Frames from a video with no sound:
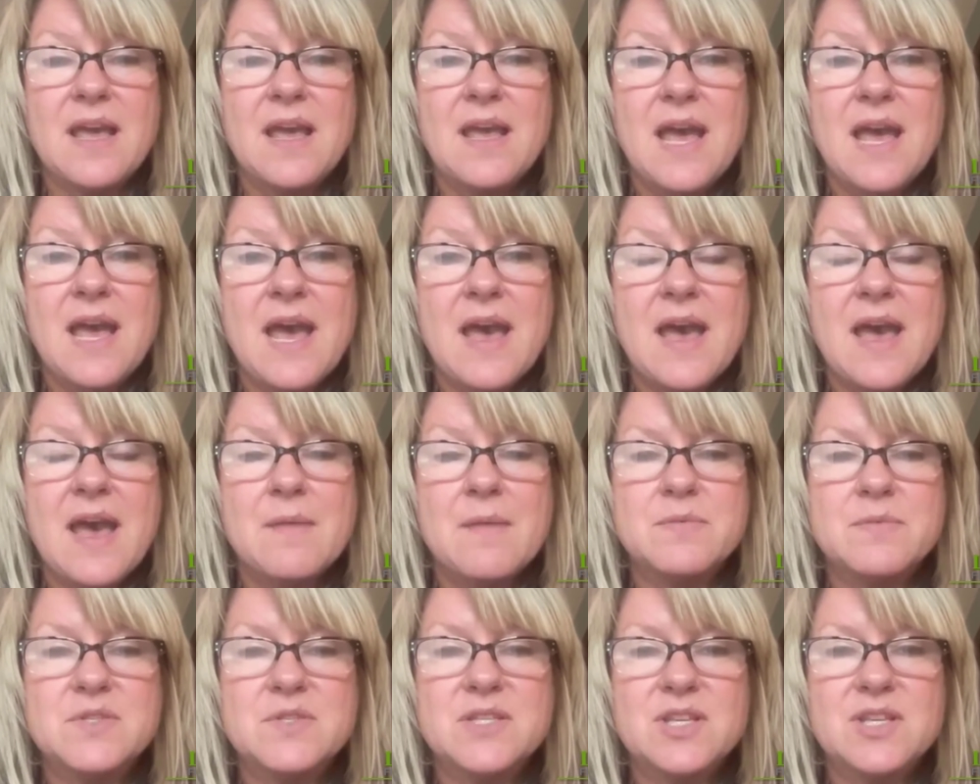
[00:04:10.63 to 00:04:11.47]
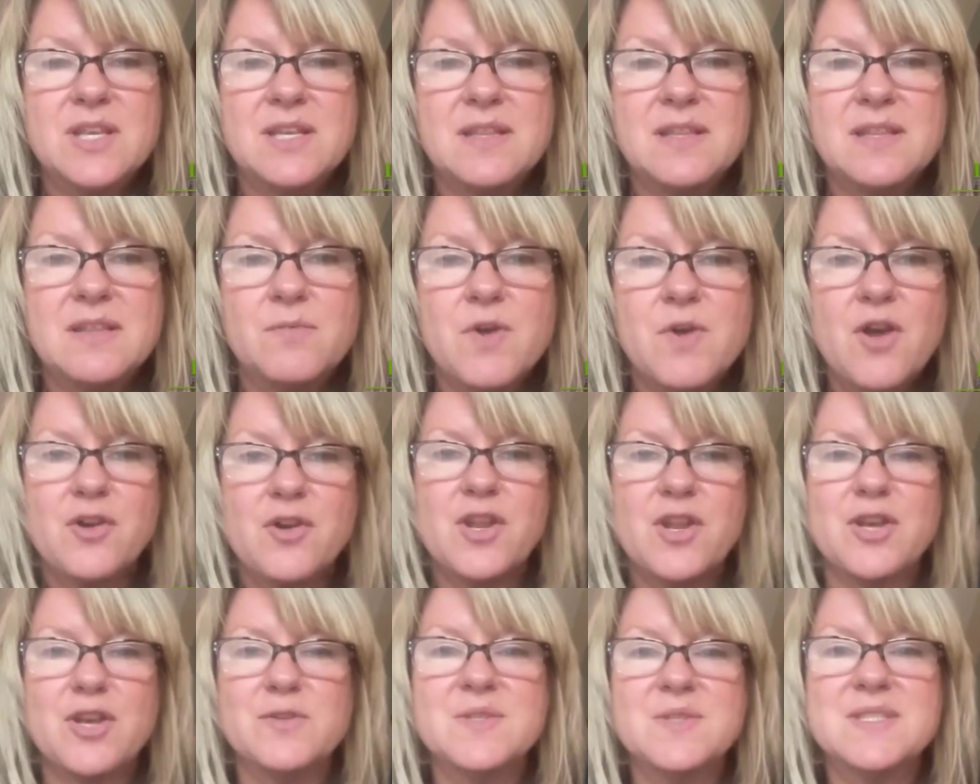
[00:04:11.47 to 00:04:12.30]
I was looking at the
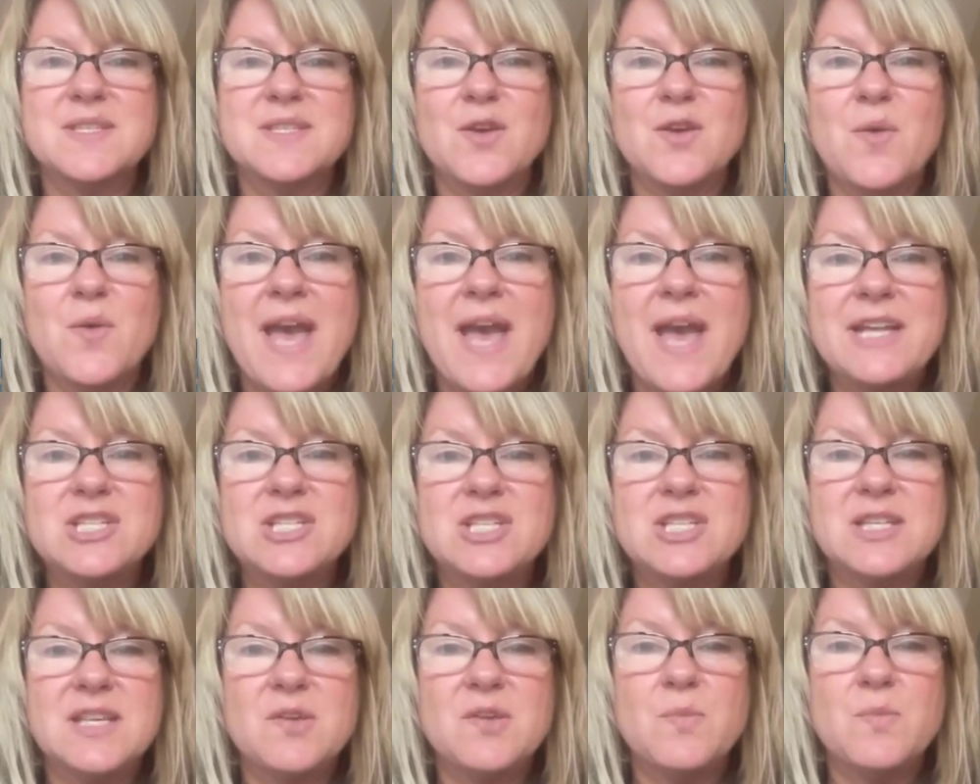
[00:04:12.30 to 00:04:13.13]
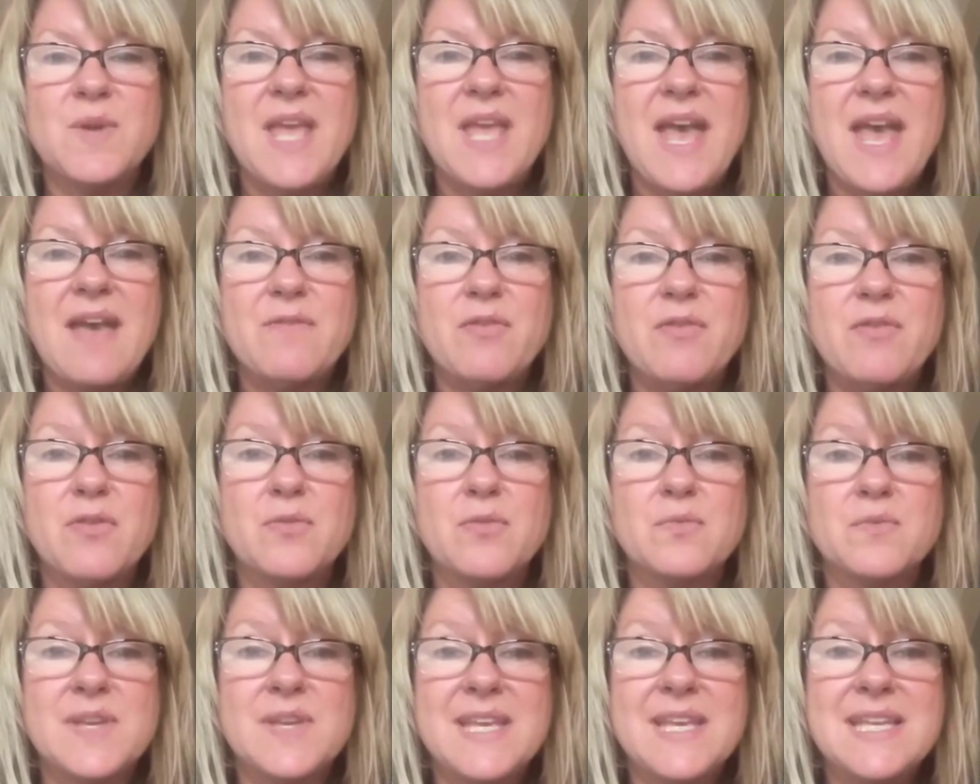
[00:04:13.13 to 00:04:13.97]
wrong notes. So actually, we have
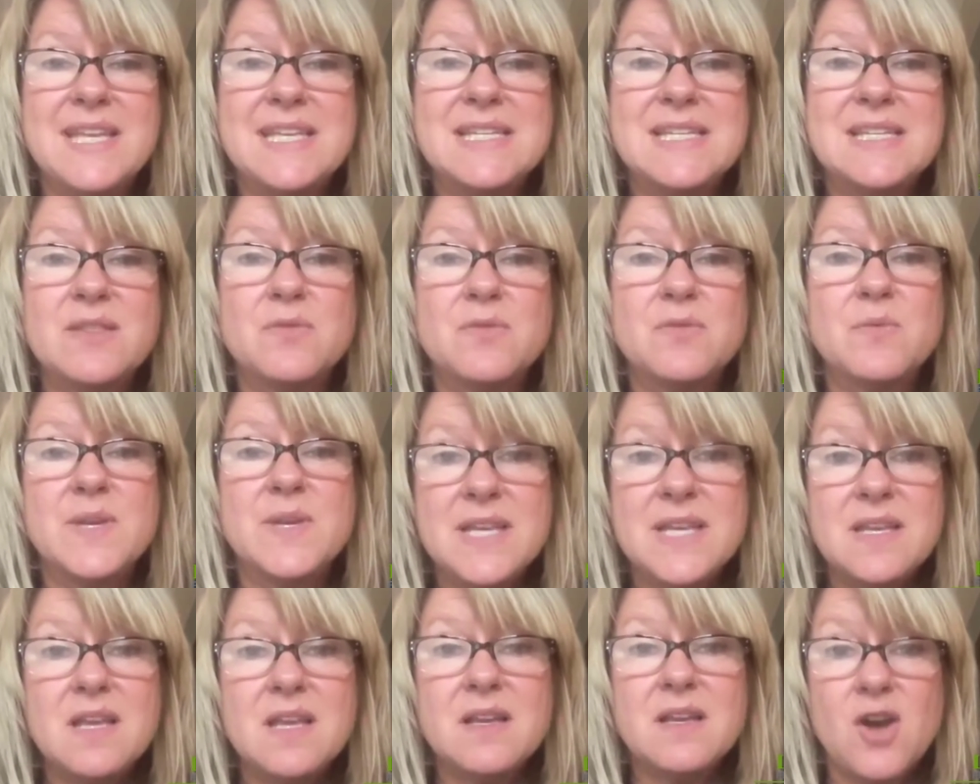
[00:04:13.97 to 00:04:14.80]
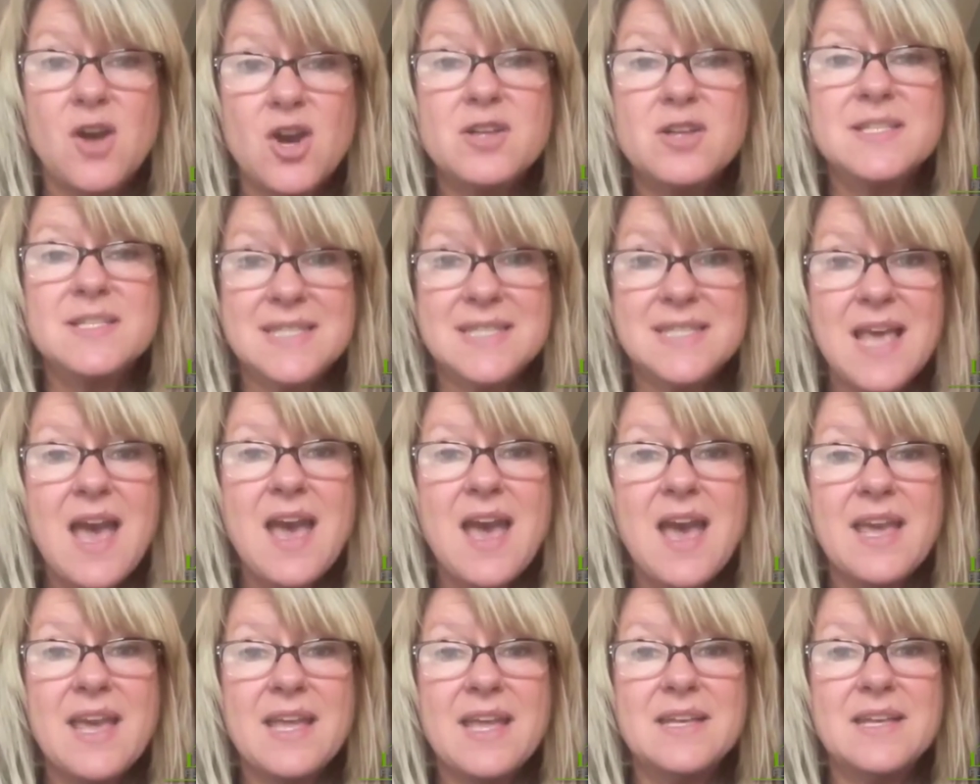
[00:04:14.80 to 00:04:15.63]
three are
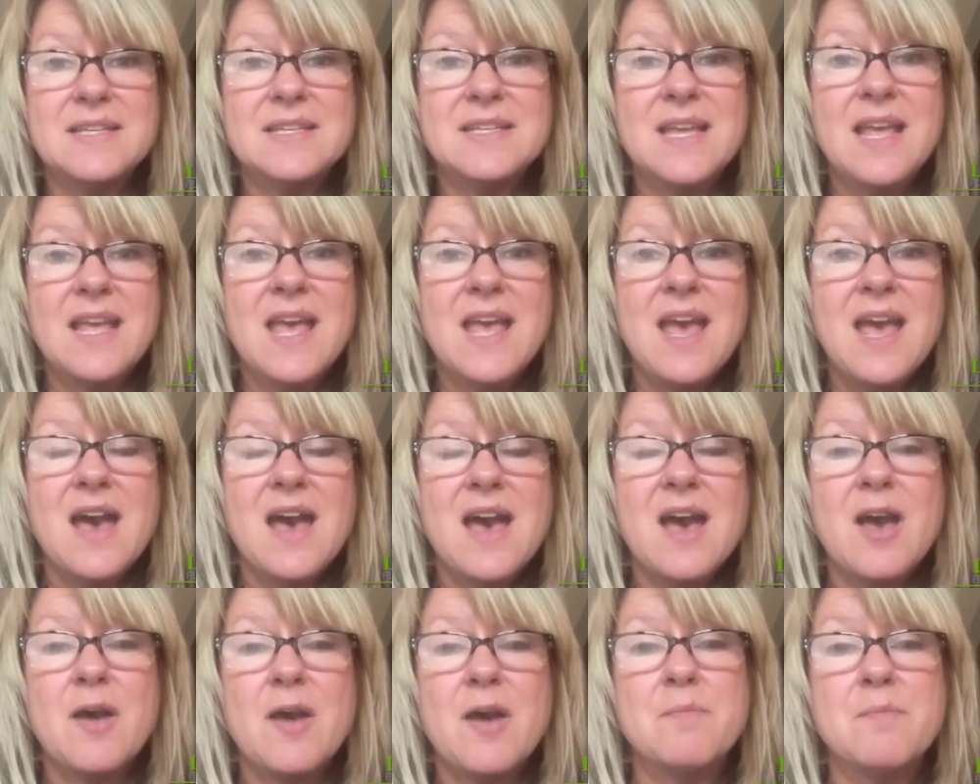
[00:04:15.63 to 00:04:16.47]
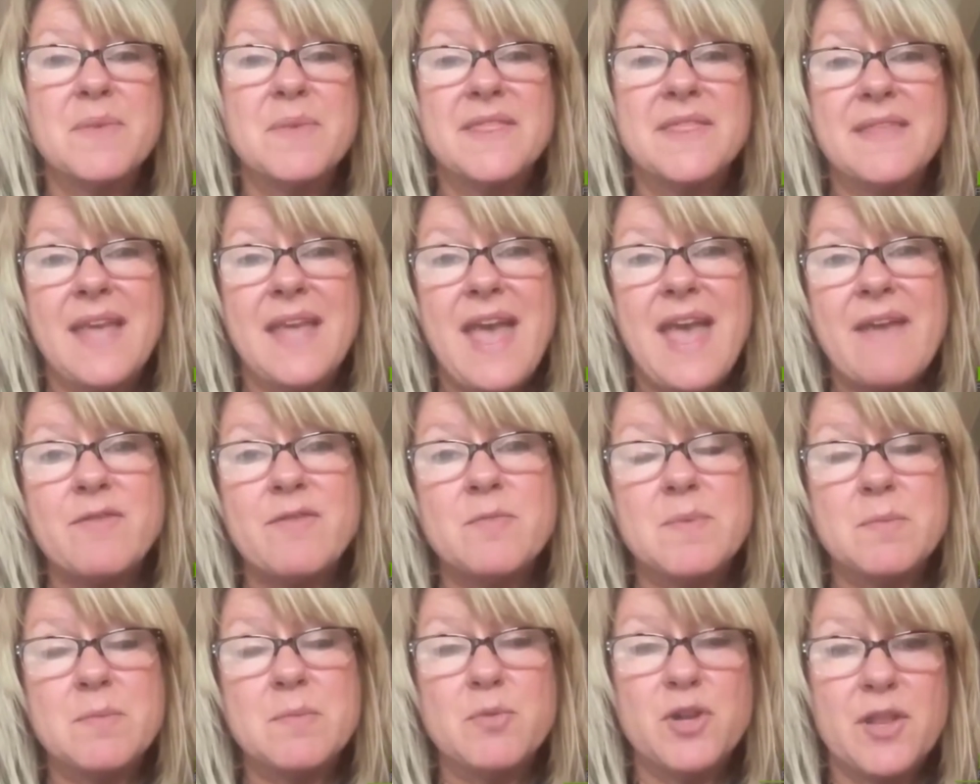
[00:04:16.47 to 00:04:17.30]
signed, but they
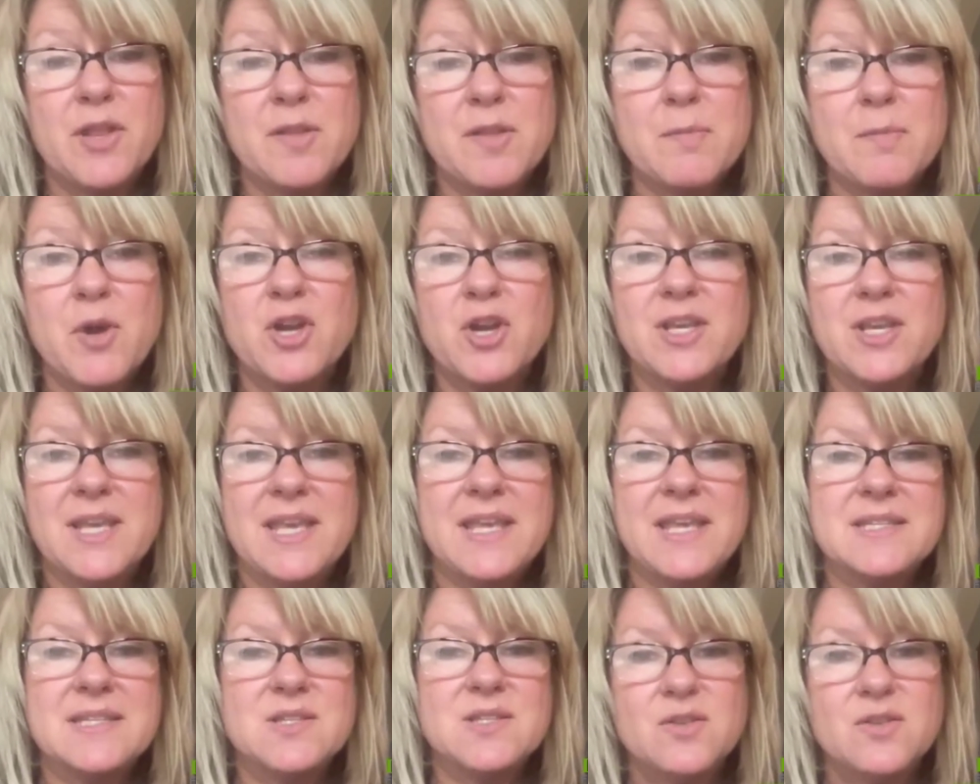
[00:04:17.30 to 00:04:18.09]
haven't been put on the market yet.